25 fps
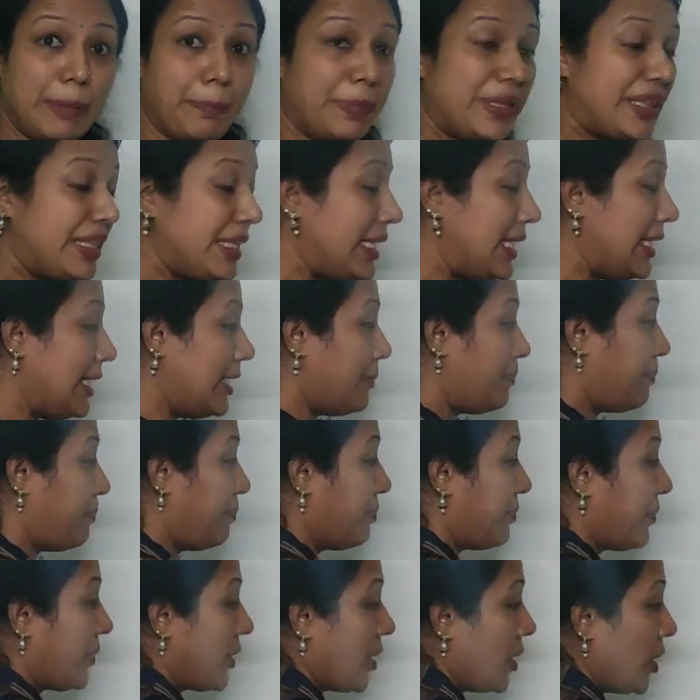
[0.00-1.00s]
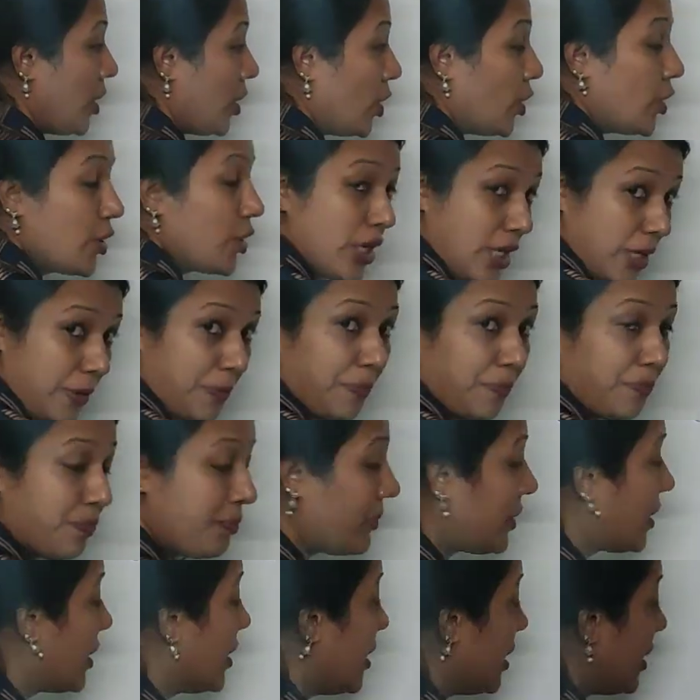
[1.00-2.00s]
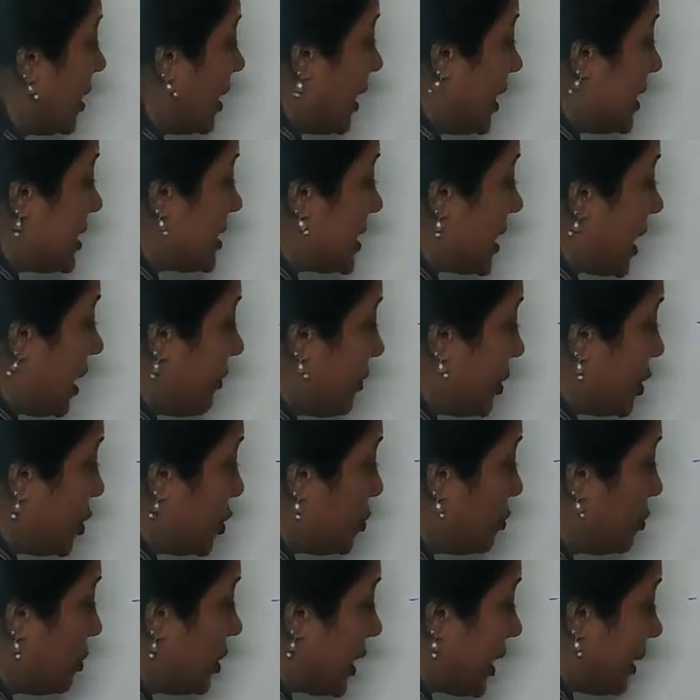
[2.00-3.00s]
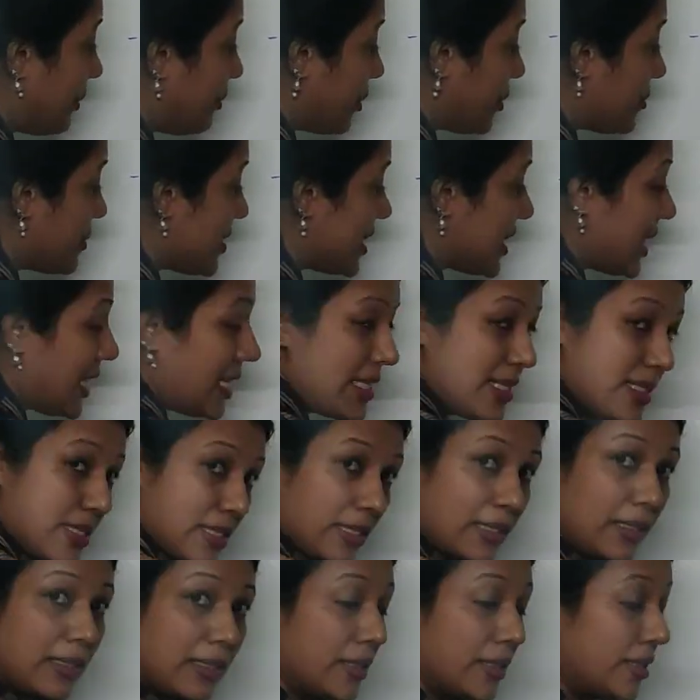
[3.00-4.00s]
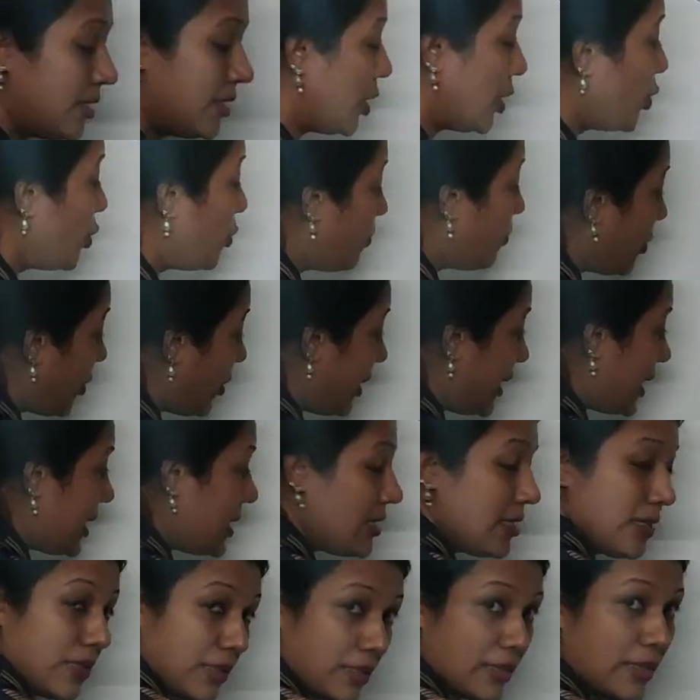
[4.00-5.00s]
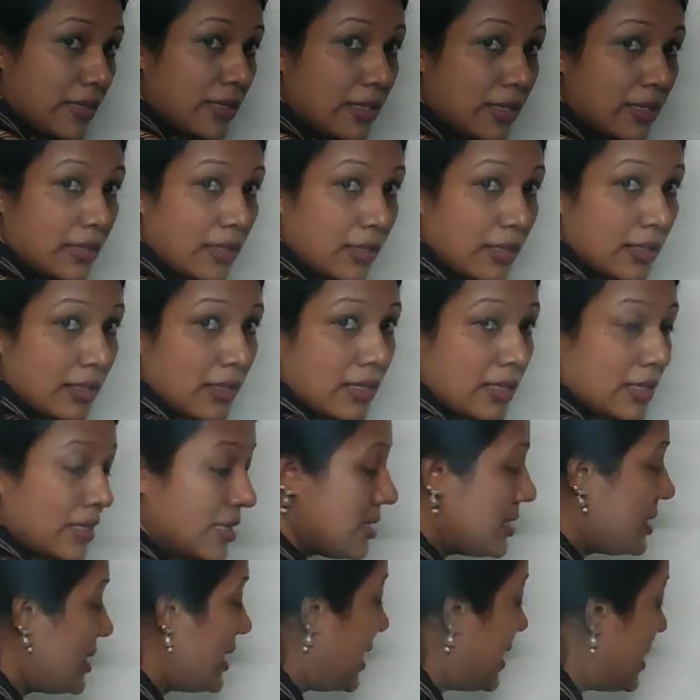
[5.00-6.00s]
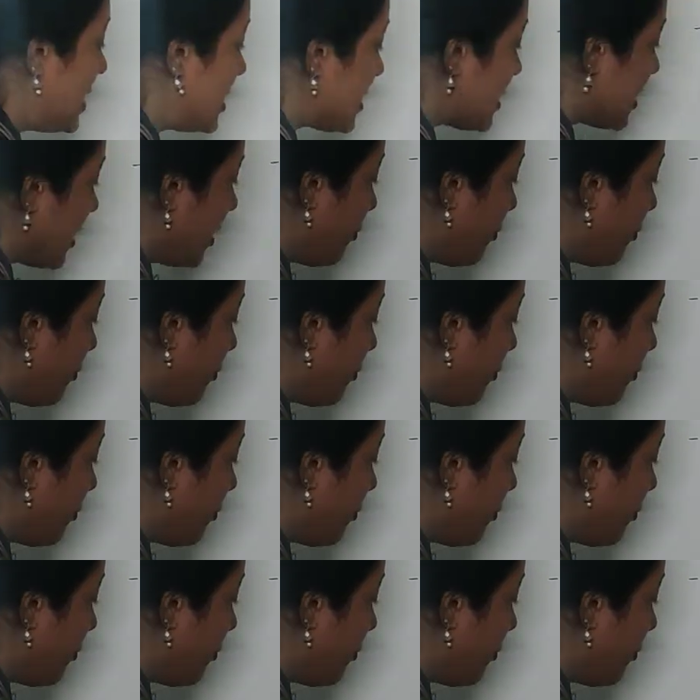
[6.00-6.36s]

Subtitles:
epithelium, okay, it's having two types of cells. The cuboidal cells,